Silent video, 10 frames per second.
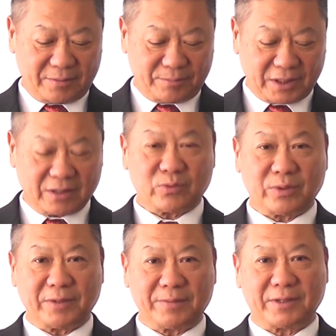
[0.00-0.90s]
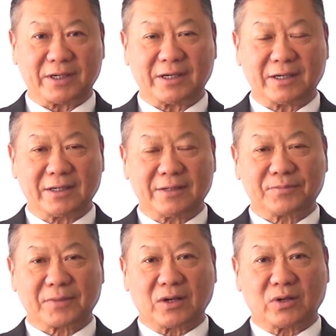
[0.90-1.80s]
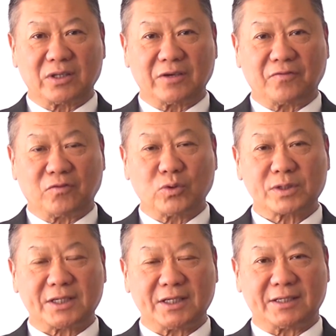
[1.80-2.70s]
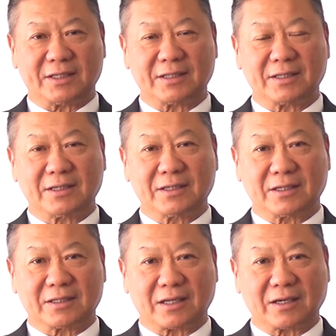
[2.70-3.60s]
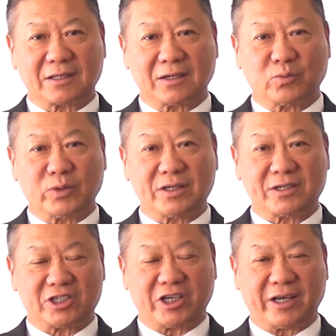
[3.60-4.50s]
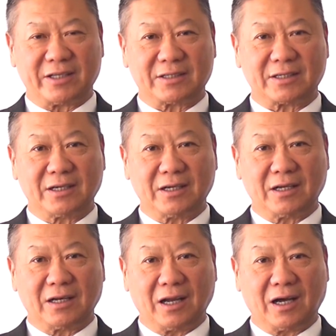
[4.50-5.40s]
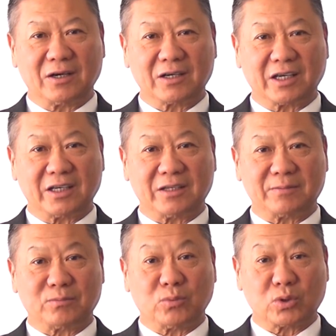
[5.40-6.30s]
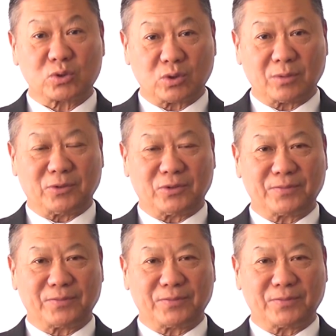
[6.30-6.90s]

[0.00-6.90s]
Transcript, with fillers: But remember, when the fall season, the, the weather change, lung getting more trouble.